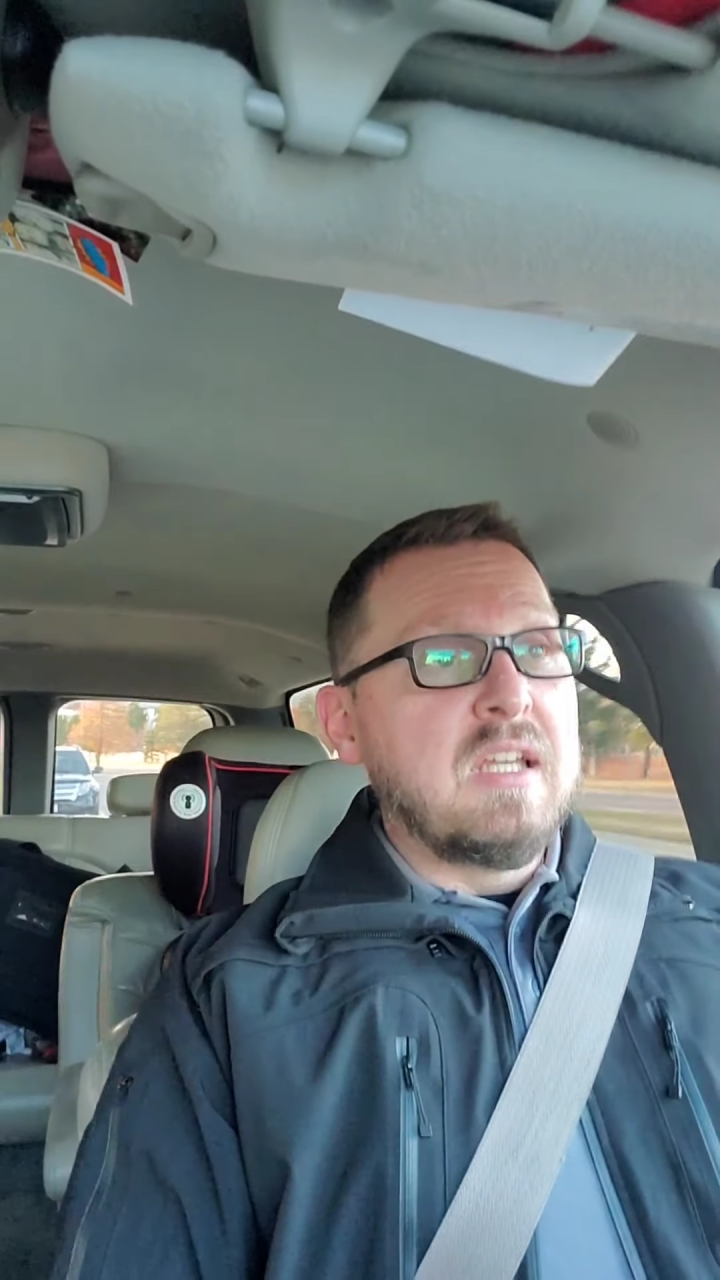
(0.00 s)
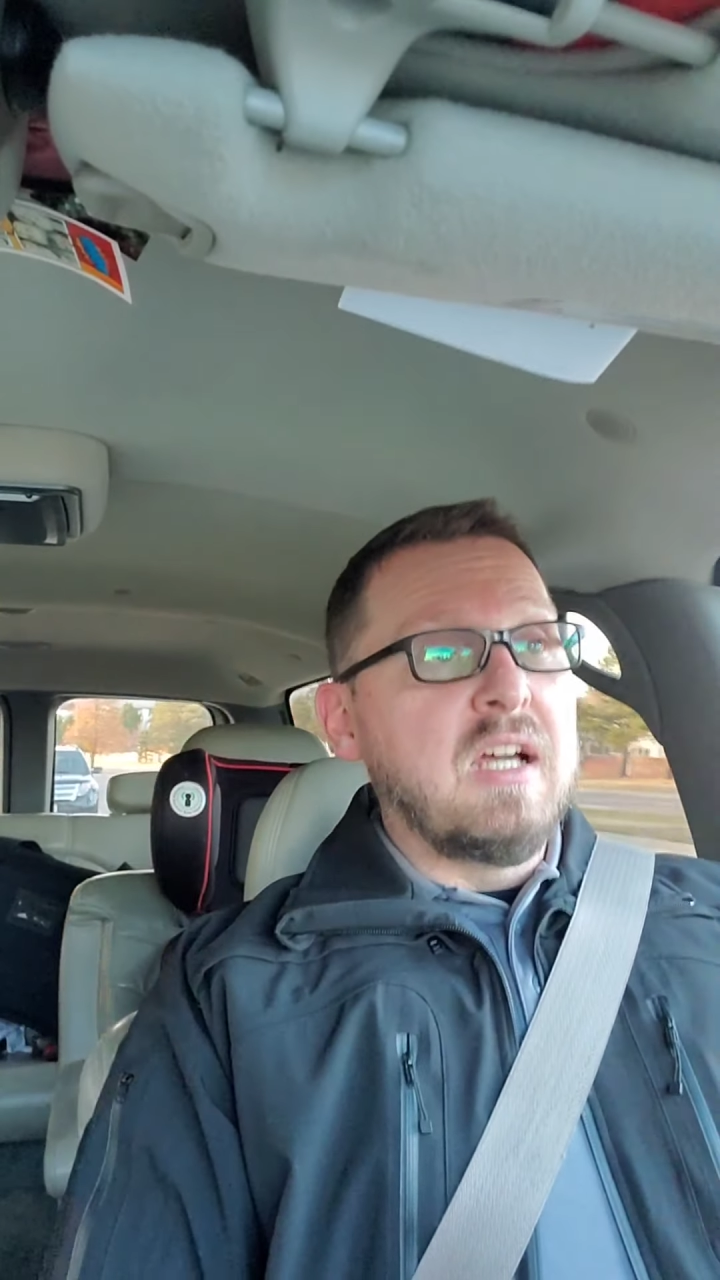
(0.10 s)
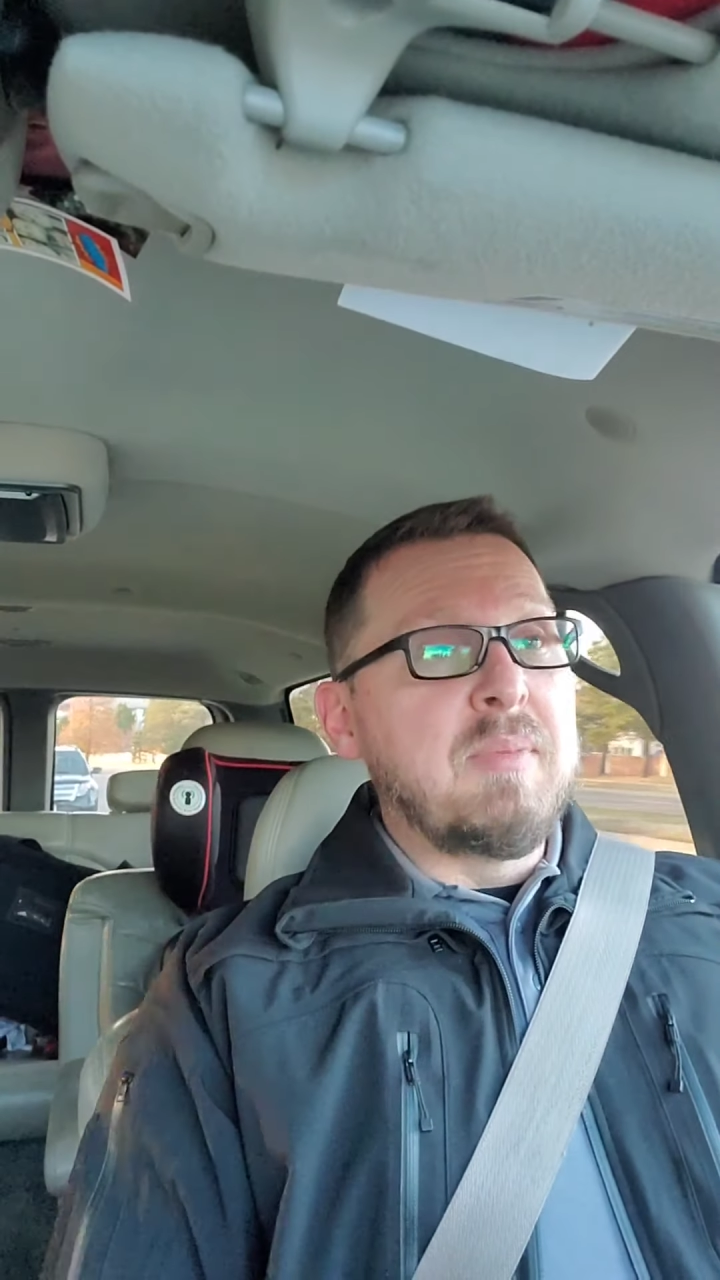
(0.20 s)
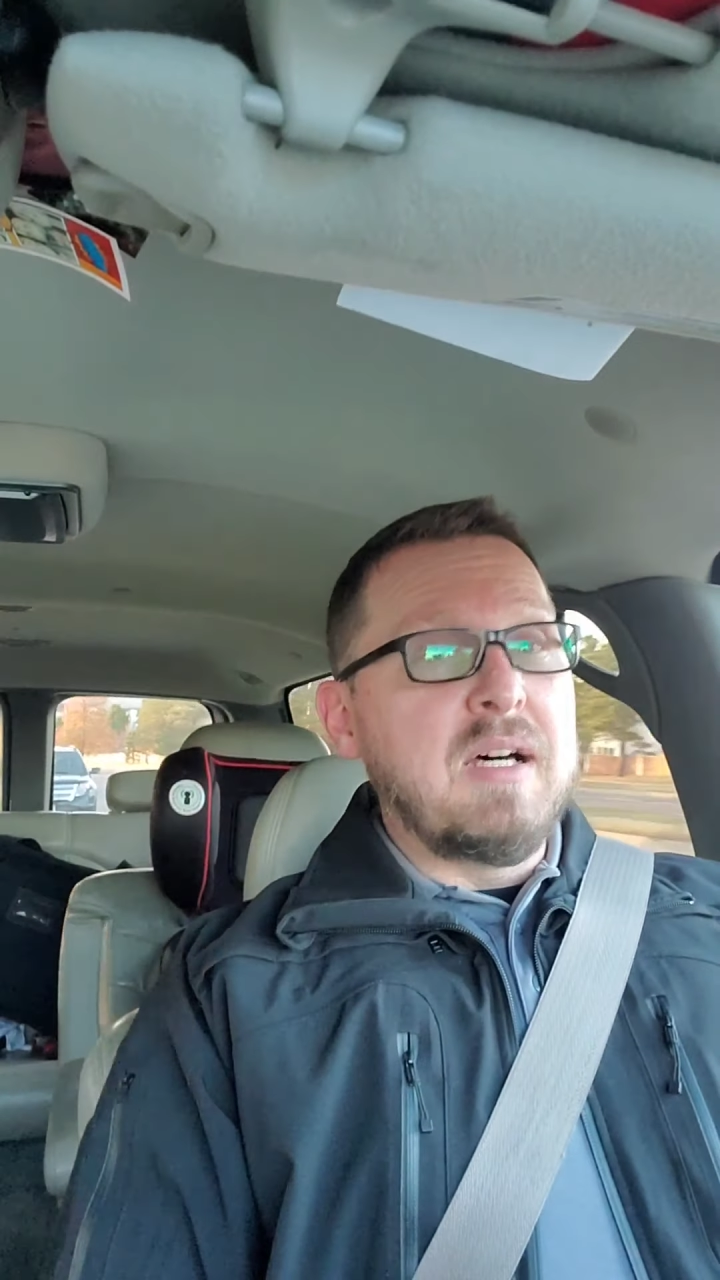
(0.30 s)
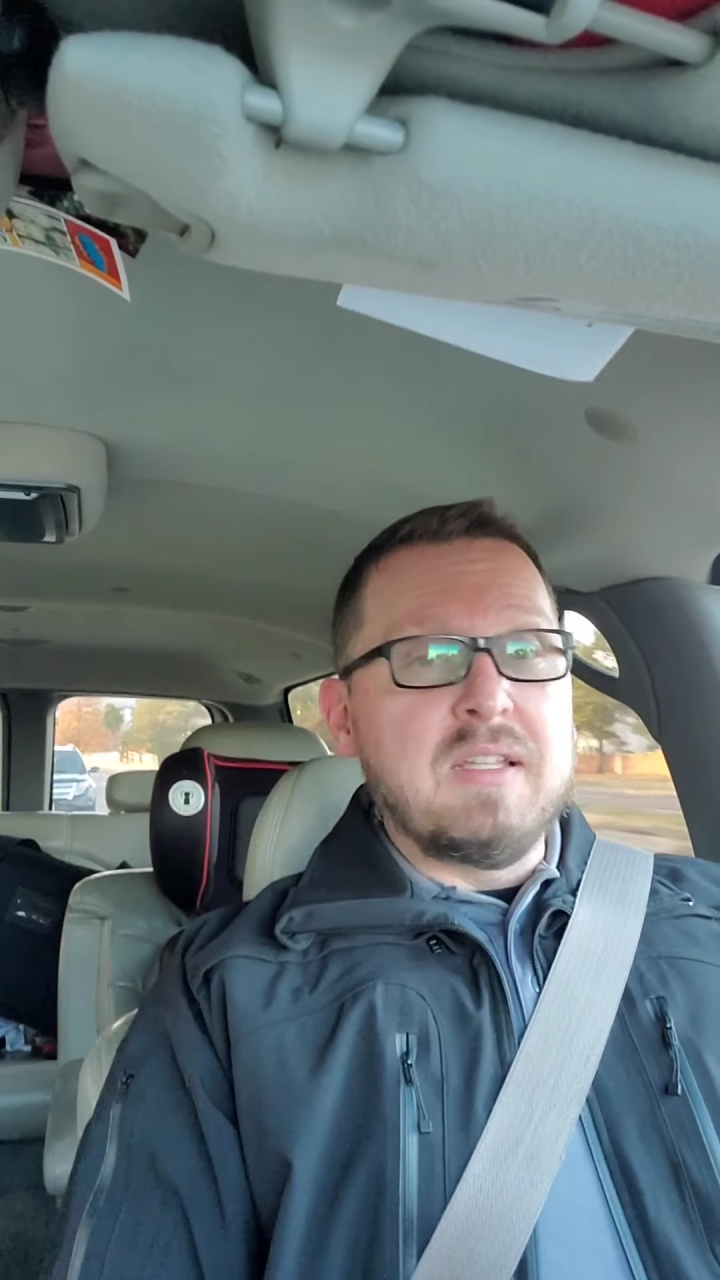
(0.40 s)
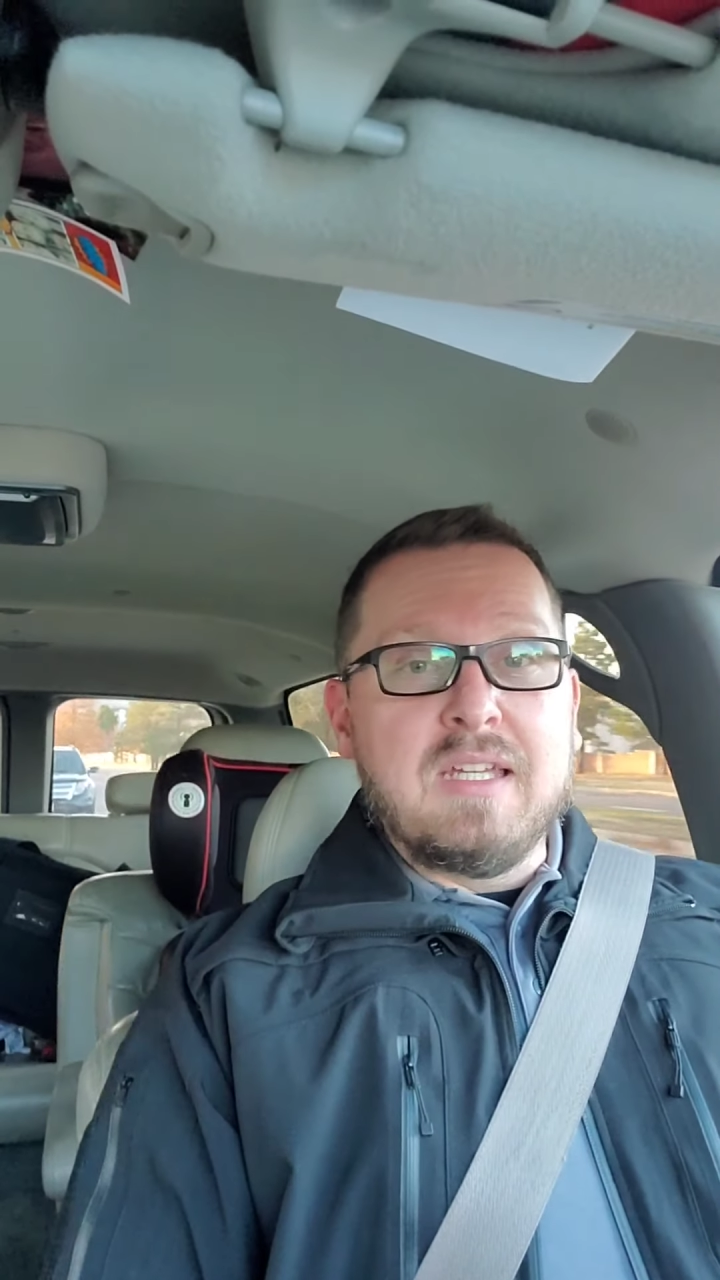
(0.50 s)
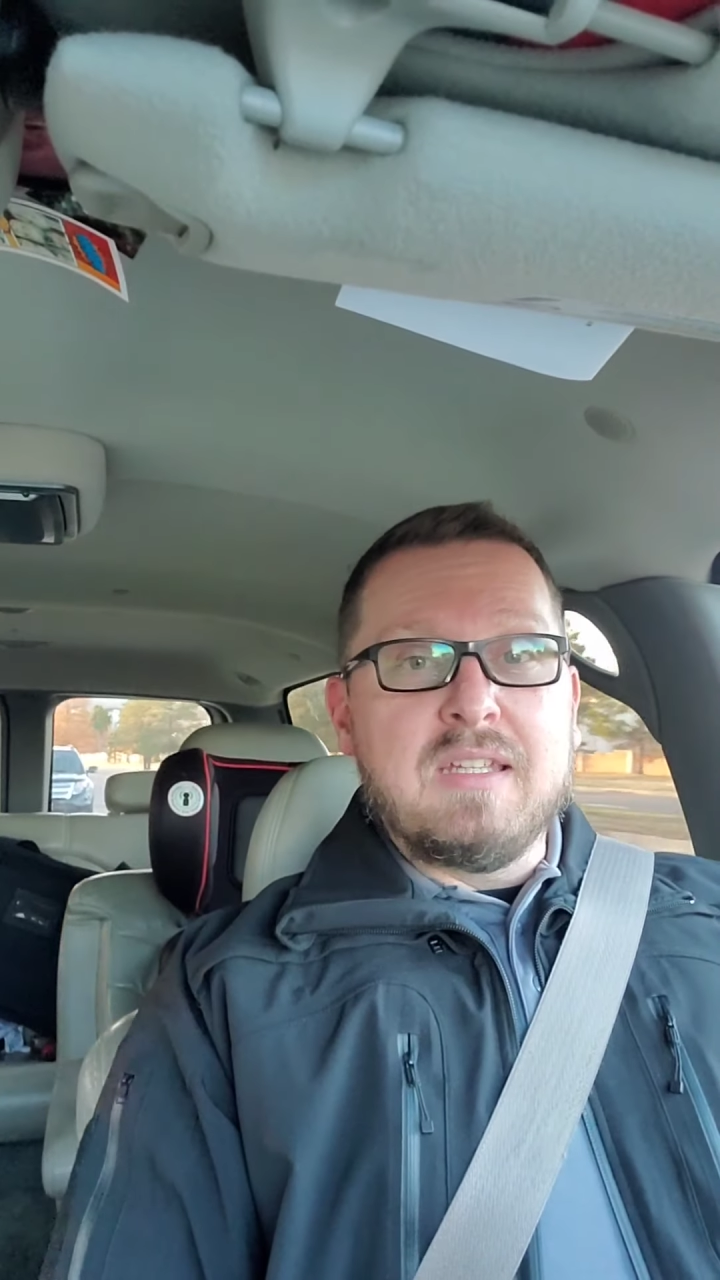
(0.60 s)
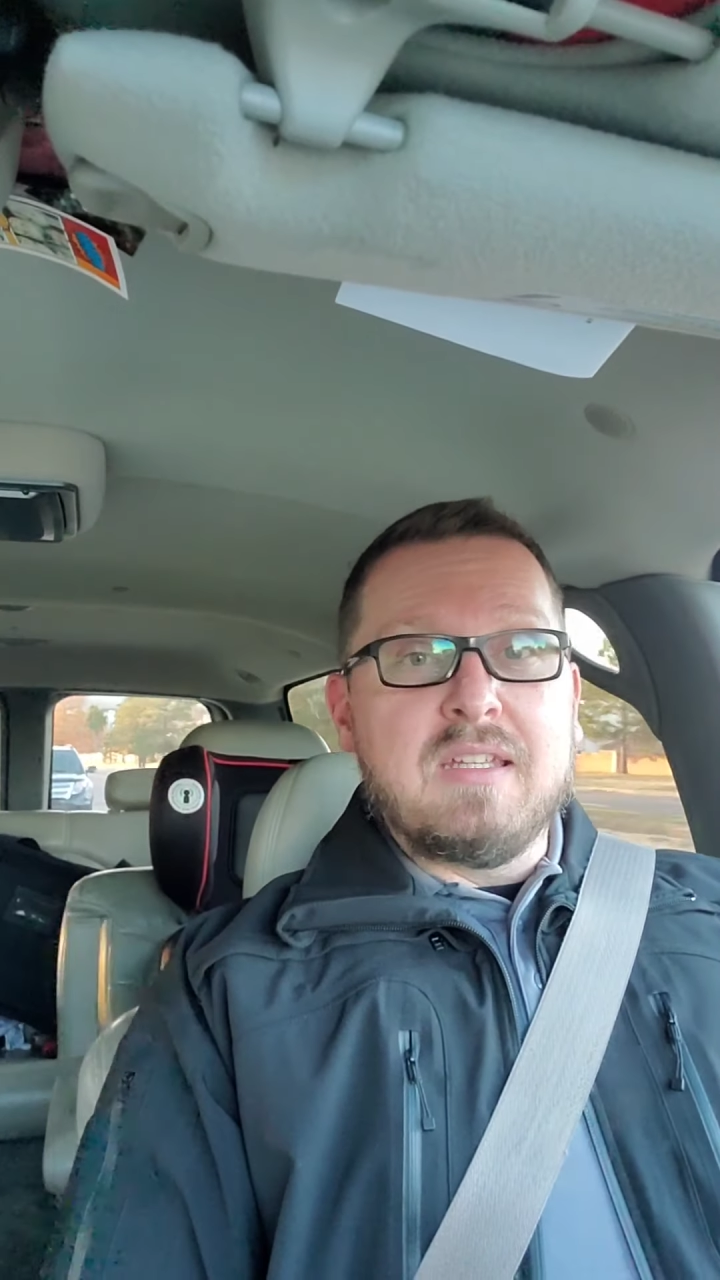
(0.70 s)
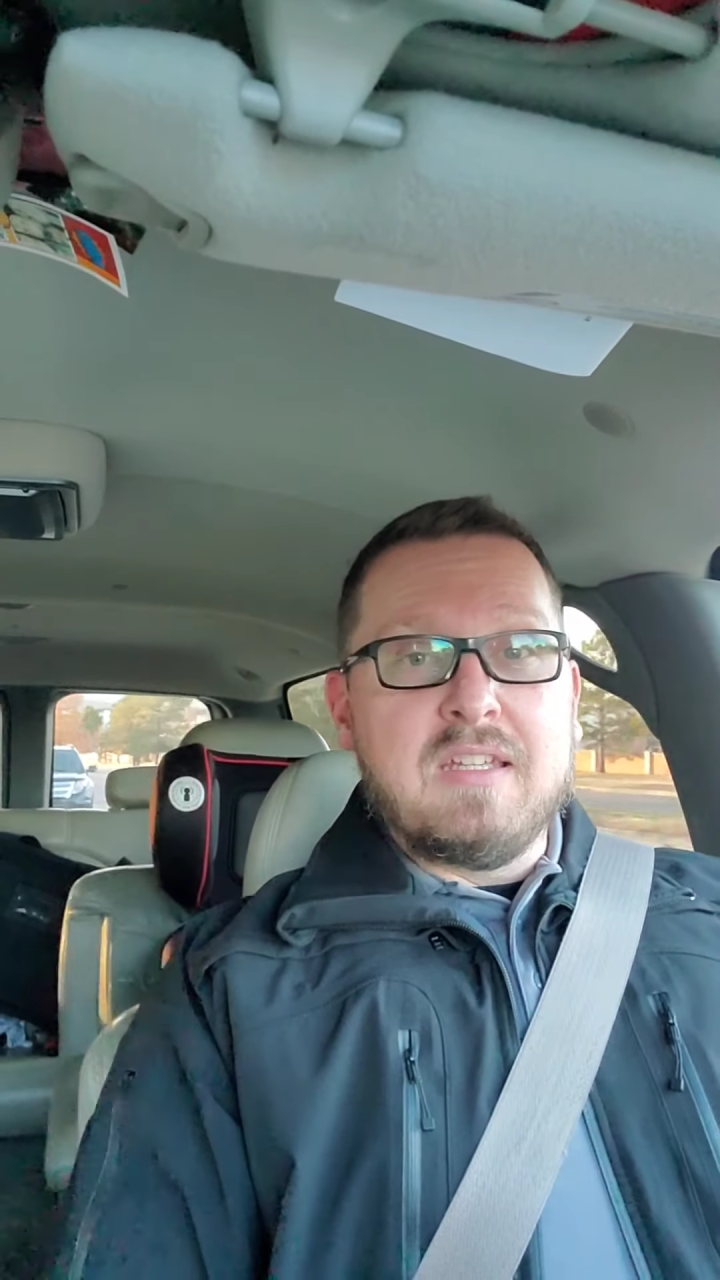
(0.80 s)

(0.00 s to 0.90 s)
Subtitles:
about like